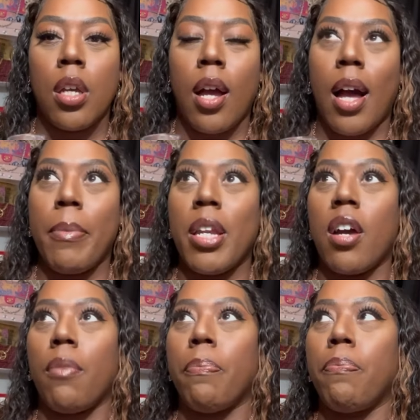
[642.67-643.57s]
I'm in
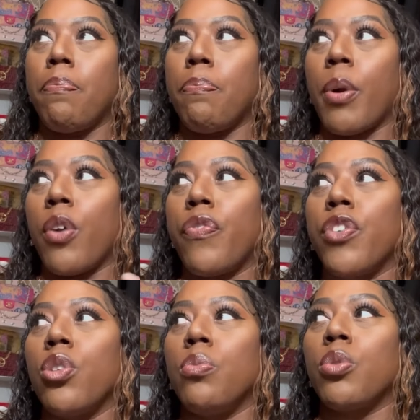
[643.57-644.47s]
a
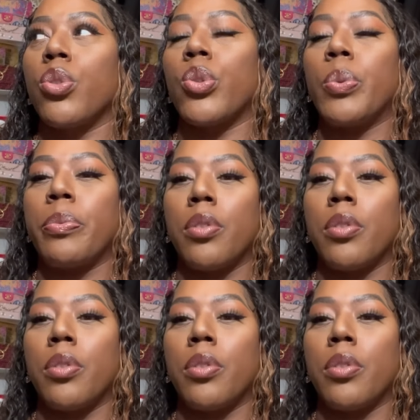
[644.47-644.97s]
perfume group,